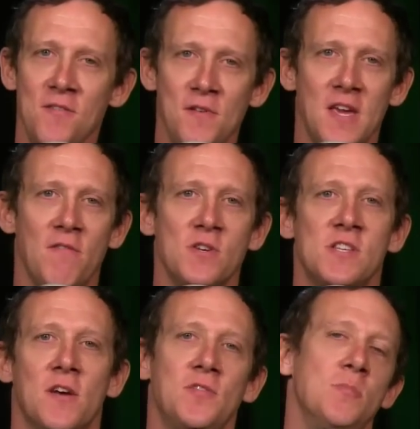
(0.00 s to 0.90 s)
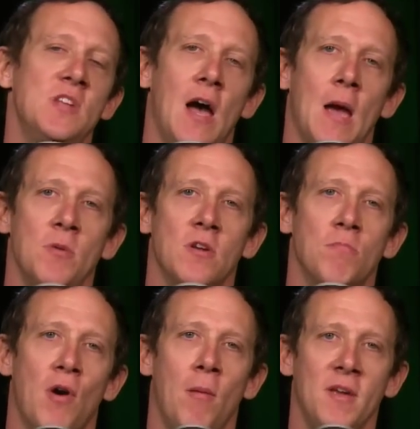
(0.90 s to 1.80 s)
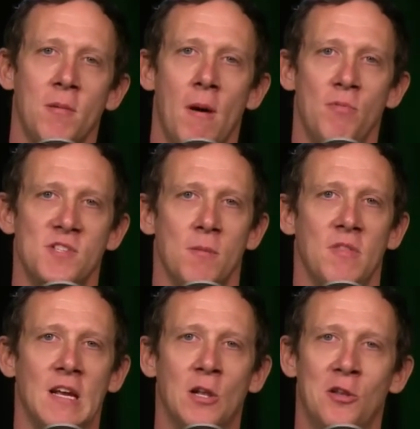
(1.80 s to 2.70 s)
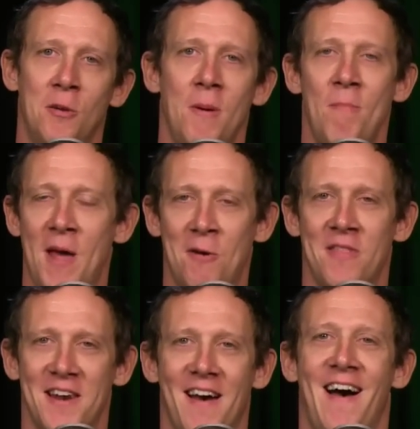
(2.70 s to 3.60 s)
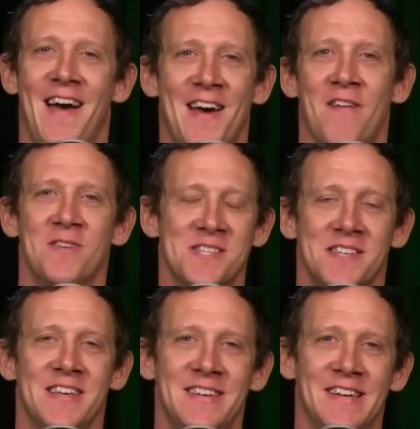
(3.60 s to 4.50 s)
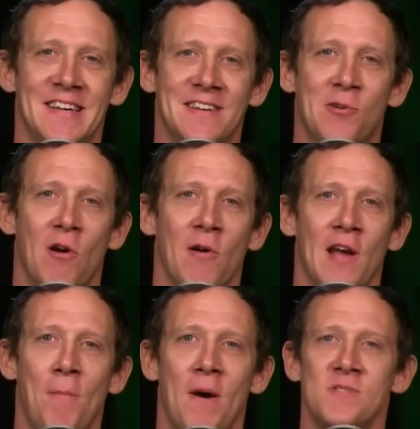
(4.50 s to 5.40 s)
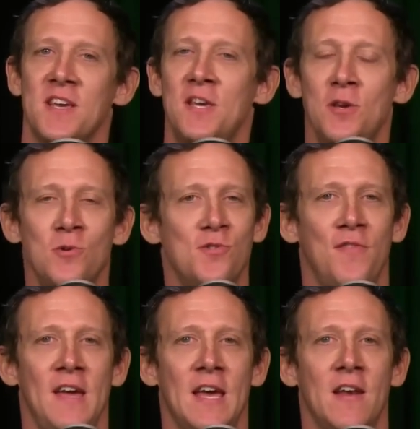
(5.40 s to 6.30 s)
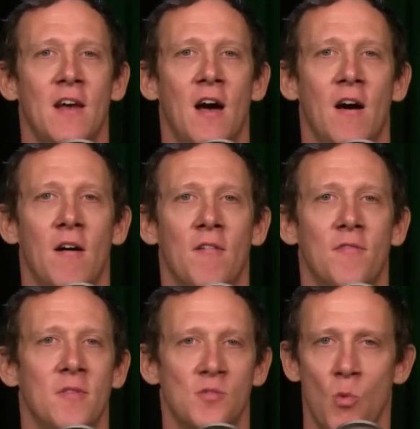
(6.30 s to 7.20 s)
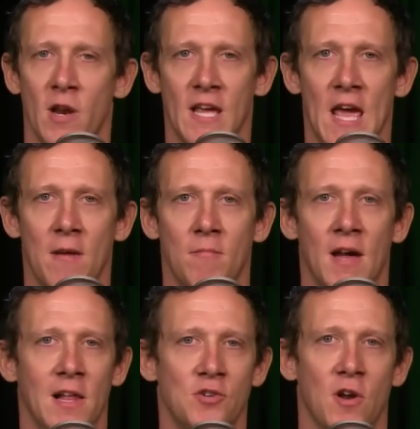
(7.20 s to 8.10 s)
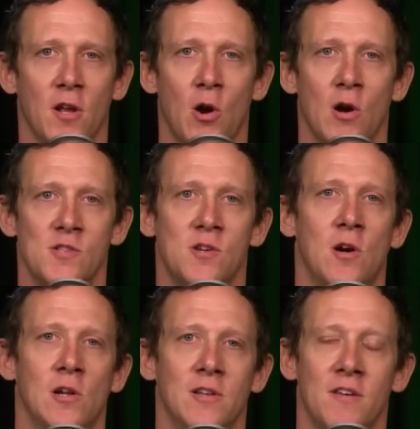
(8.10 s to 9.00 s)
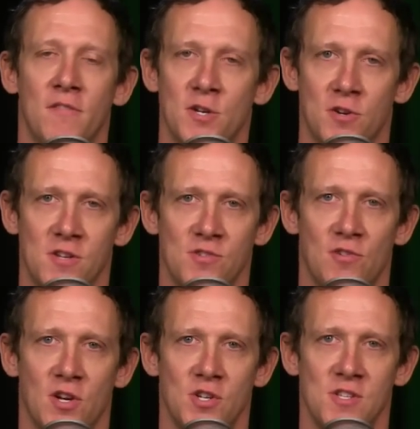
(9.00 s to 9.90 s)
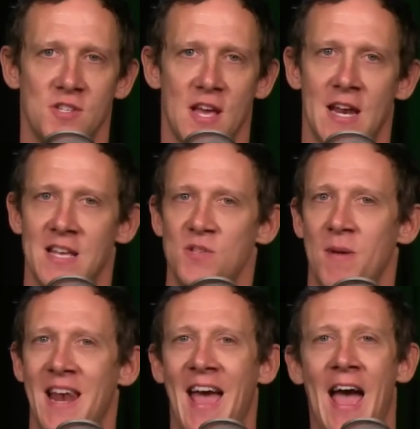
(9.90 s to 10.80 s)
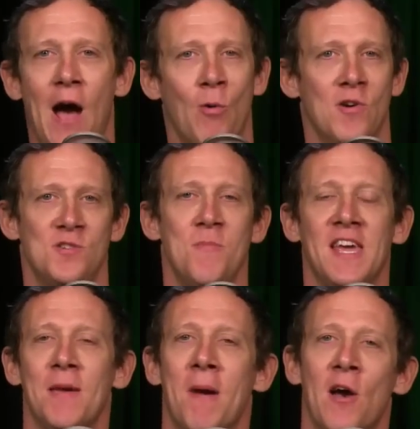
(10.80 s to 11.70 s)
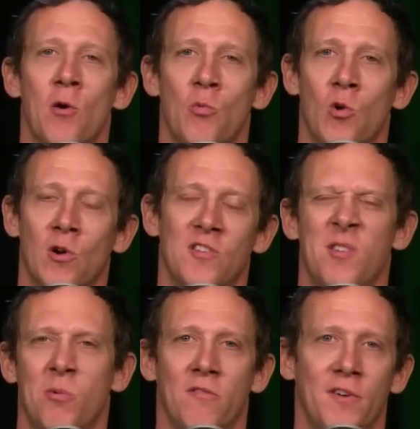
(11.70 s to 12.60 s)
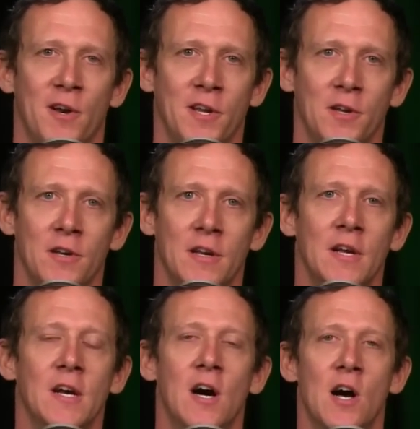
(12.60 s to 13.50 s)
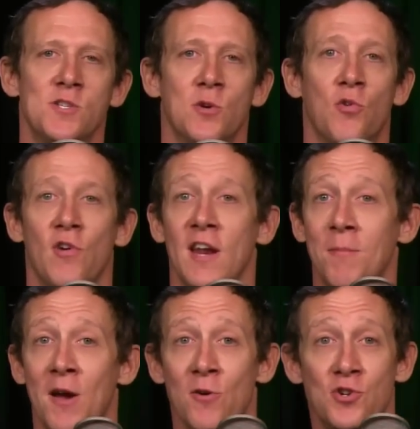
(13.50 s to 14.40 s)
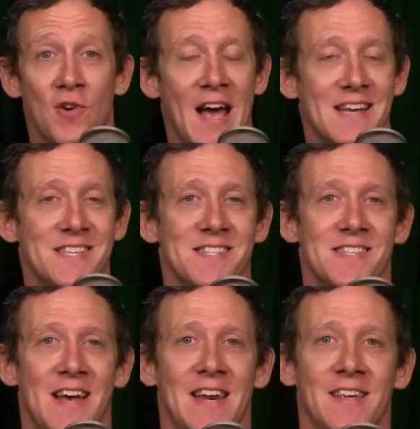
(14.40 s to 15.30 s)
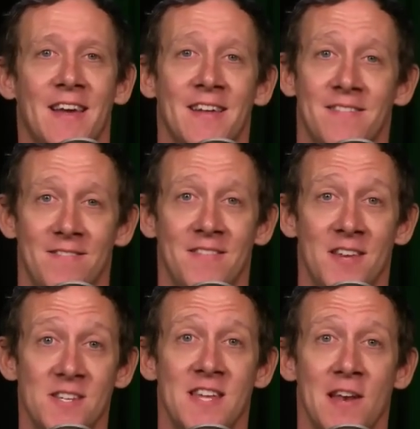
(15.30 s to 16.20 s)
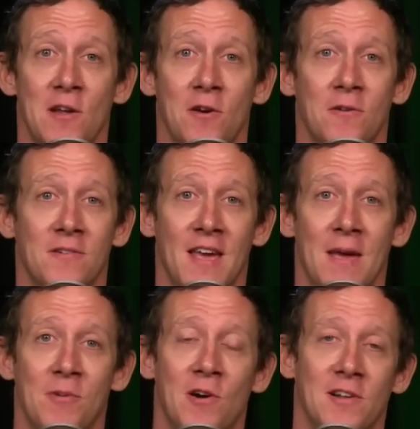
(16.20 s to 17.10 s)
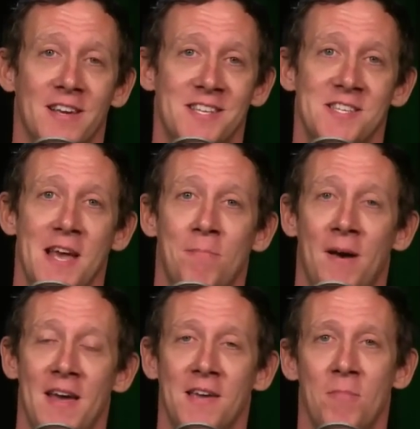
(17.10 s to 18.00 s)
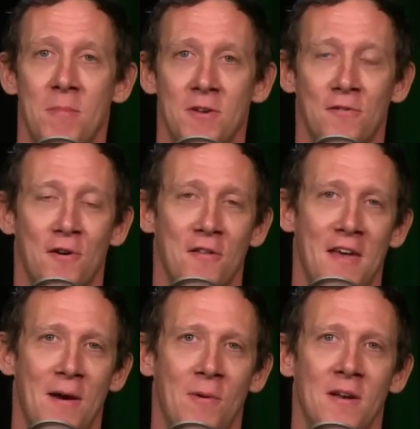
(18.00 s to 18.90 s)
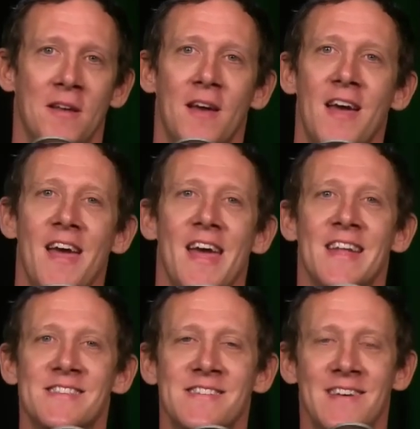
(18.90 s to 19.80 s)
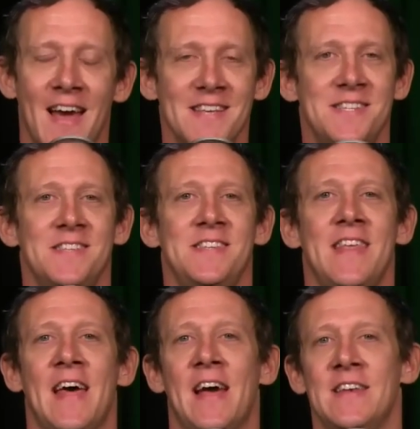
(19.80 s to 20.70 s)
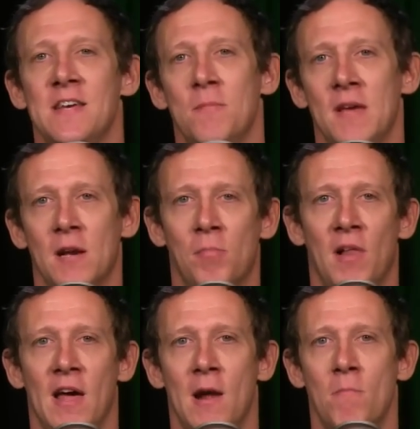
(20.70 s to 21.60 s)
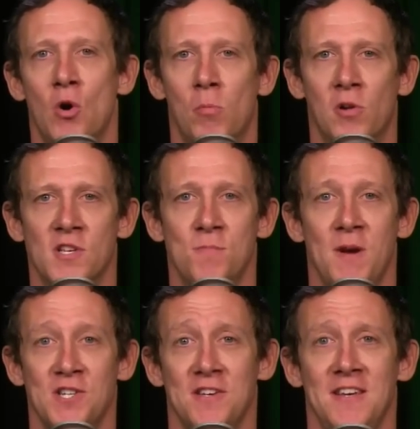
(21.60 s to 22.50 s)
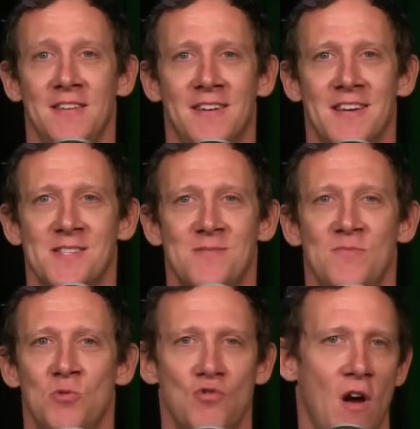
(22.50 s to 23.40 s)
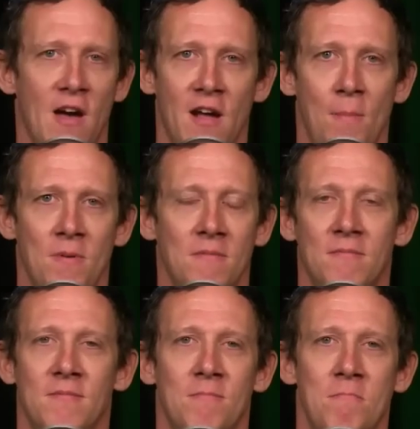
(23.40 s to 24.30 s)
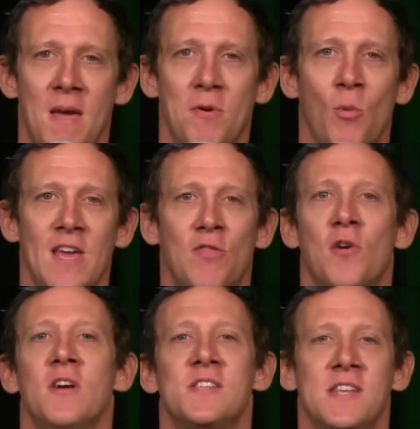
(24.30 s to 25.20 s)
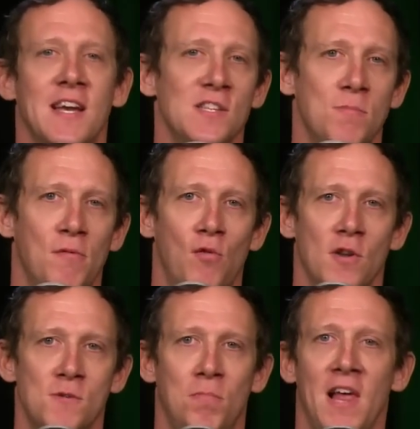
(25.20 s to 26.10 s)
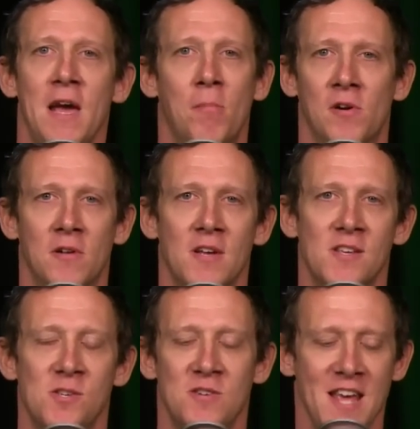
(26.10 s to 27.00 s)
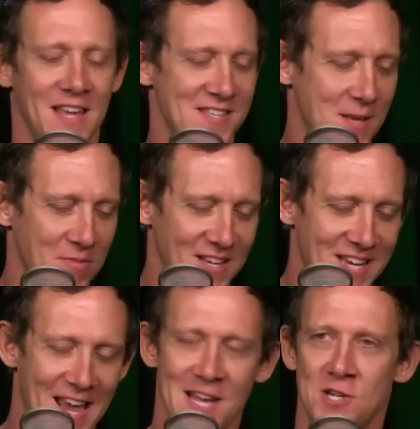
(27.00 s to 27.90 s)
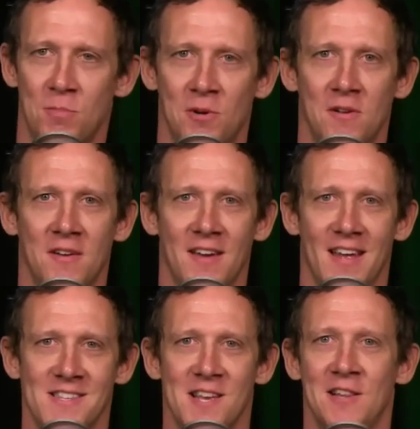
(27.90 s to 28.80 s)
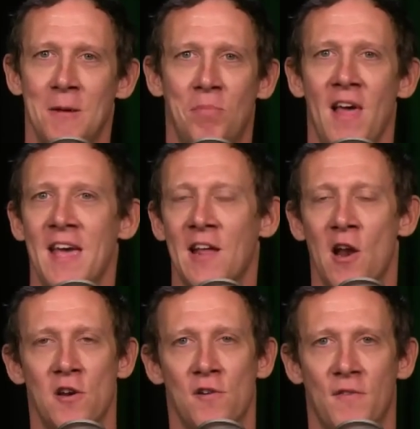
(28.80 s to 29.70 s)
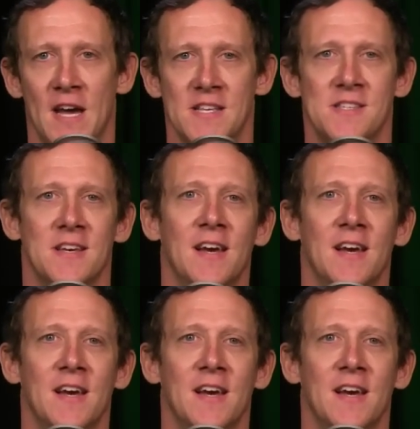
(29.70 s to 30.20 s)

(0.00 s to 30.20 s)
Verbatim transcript: if you give yourself some time, you can probably come up with something a little bit better than I obviously did. Growing up, I was a huge fan of this one game by Electronic Arts called Adventure Construction Set. I spent hours making my own worlds. They weren't very good. Also creating my own tracks inside a, a Nintendo game called Excite Bike. Maybe you've heard of that one. It's nice to see that idea being applied on mobile, especially because you draw it up and maybe wait thirty seconds before it's playable. So you're taking something tangible and suddenly playing it on your device.